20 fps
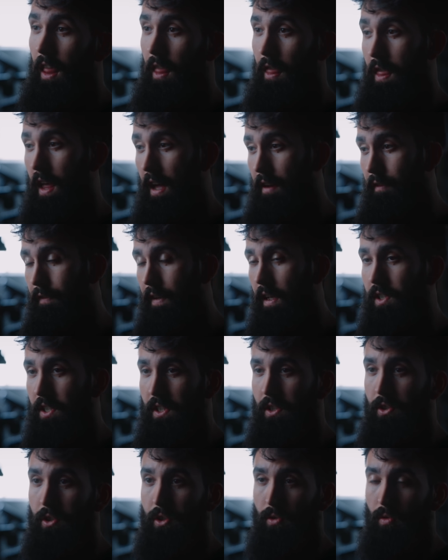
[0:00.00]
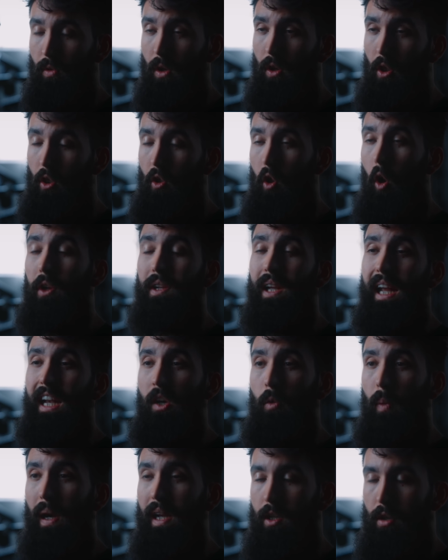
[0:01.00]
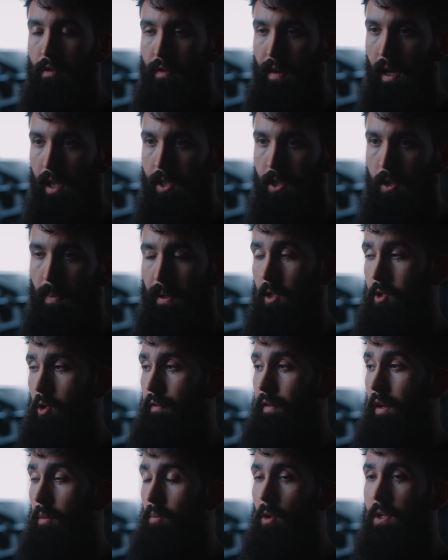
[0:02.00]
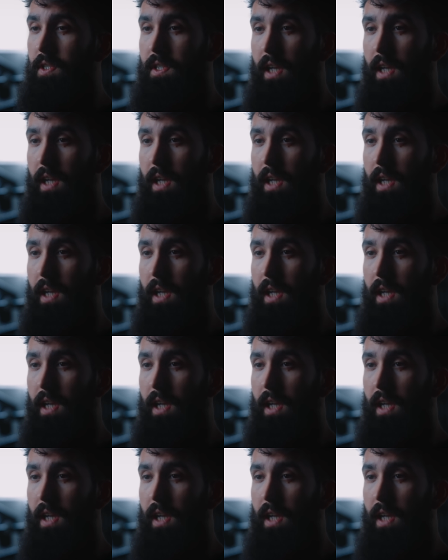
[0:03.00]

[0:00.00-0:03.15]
then feeds into not gaining weight too fast, because you'll feel more